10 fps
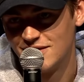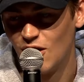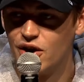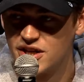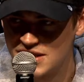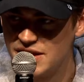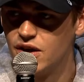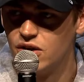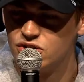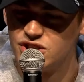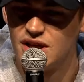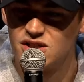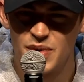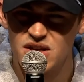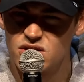Honestly though, it's
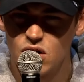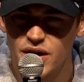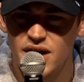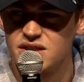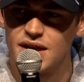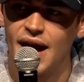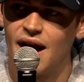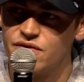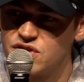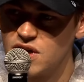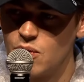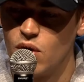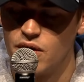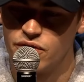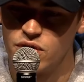been so nice to like have
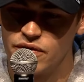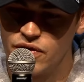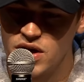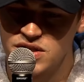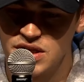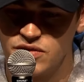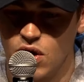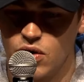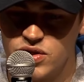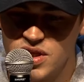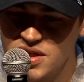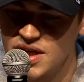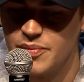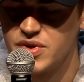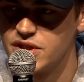someone for your first lead role who's in the
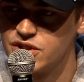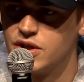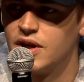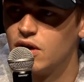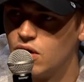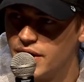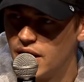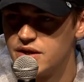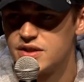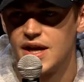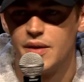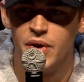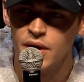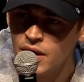same position and go down the same,